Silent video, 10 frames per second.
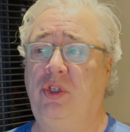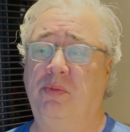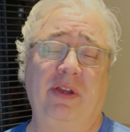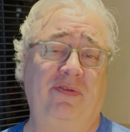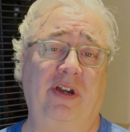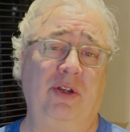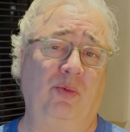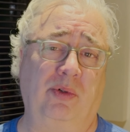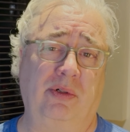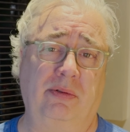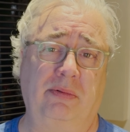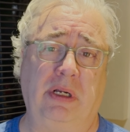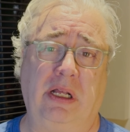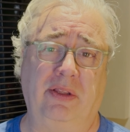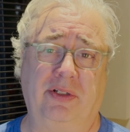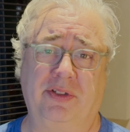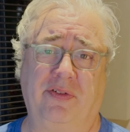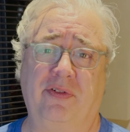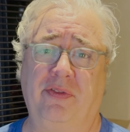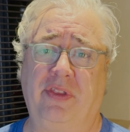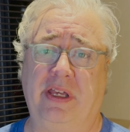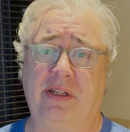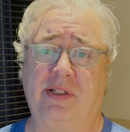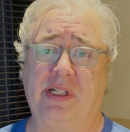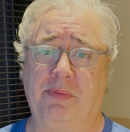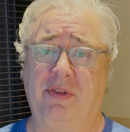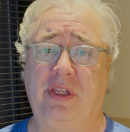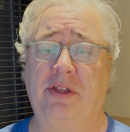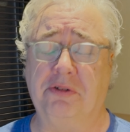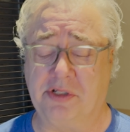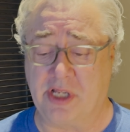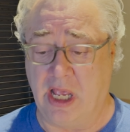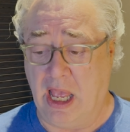might find we're a little different than some of the others.